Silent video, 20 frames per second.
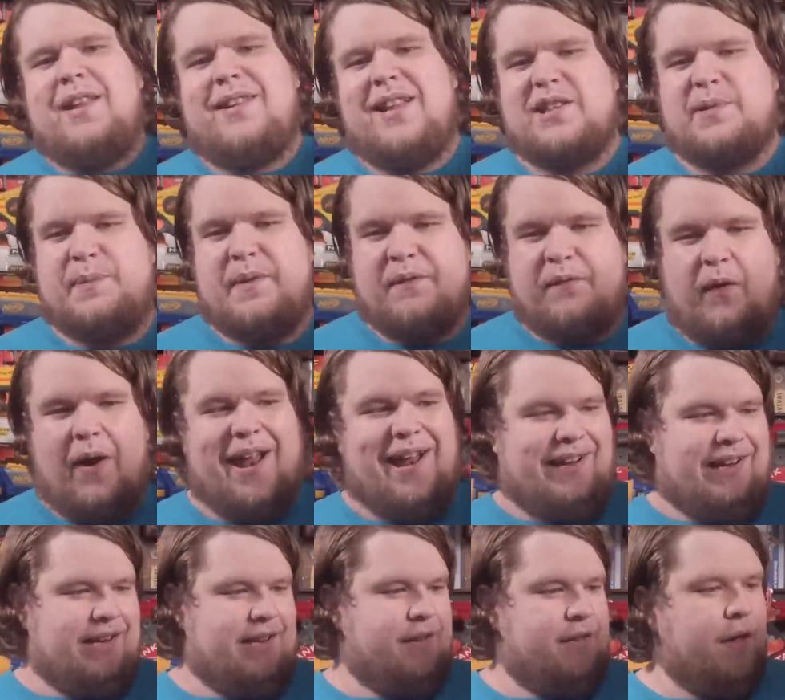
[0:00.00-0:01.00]
let's be
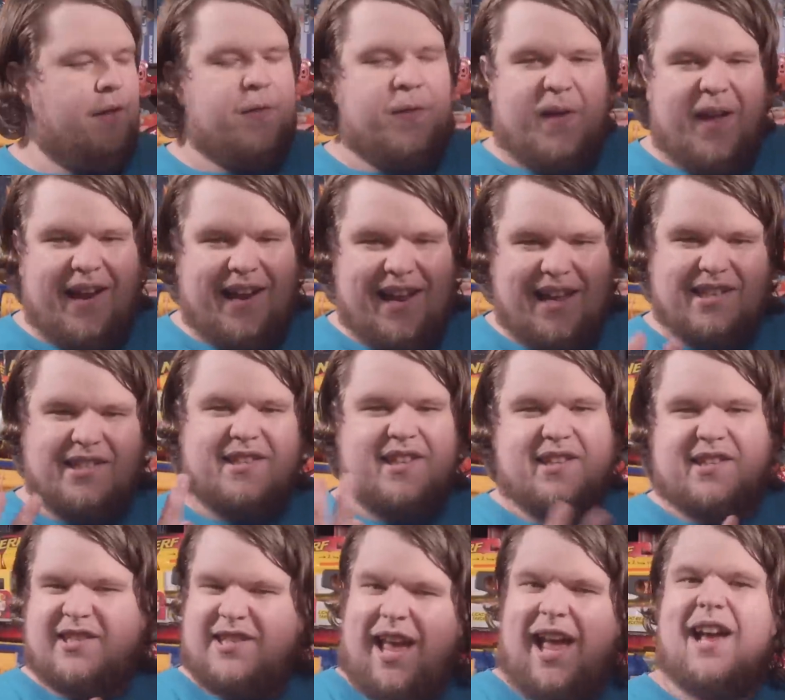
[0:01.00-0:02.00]
frank the thing is
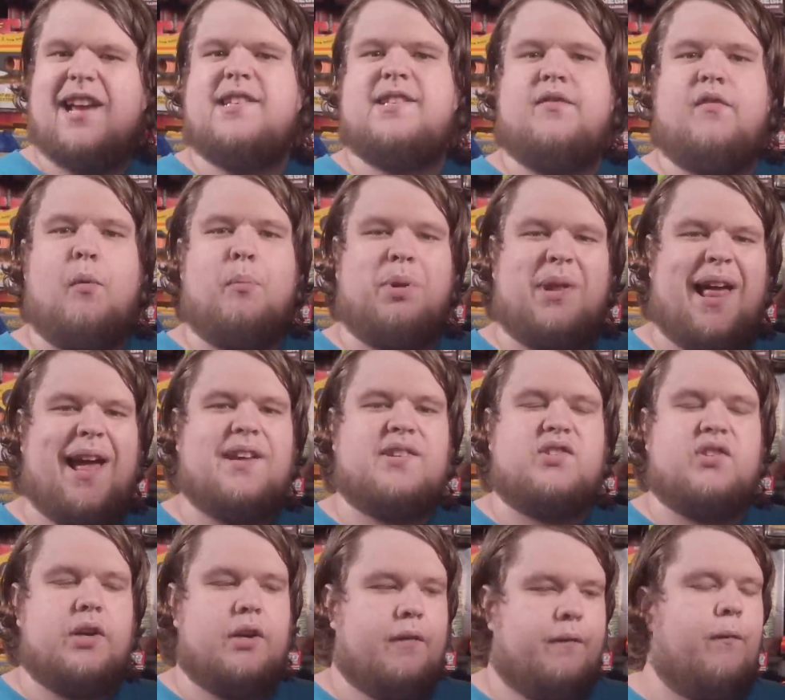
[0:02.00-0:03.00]
the size of a
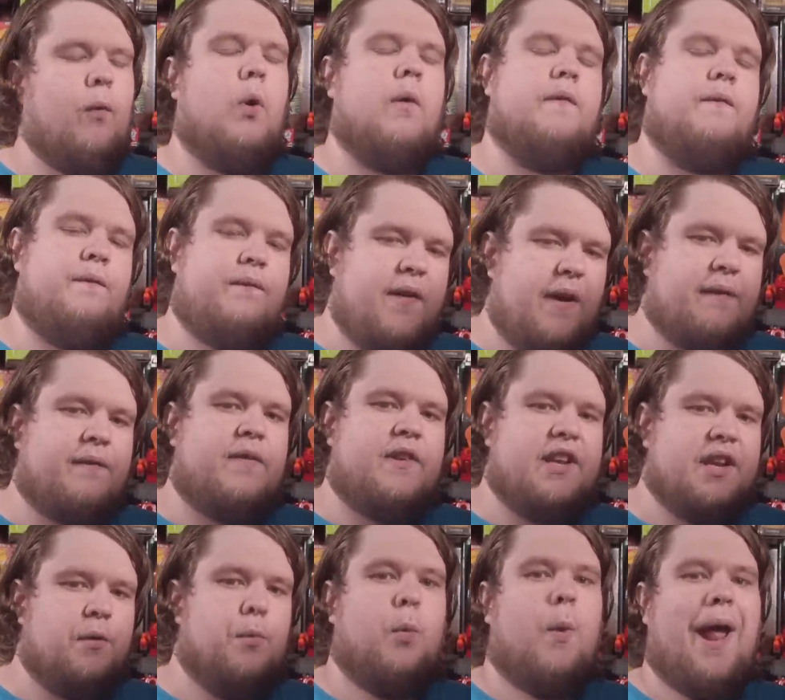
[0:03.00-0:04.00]
blaster for
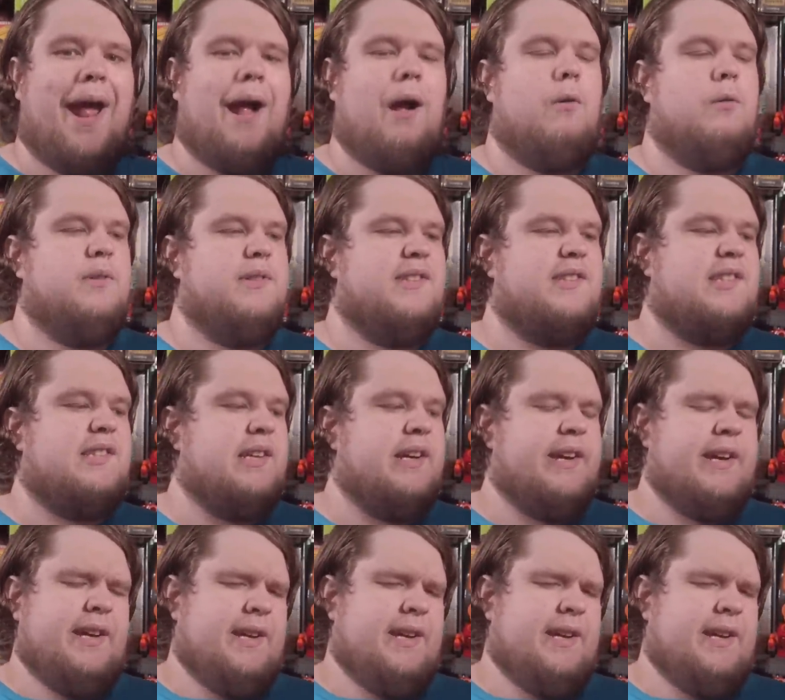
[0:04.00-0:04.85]
50 rounds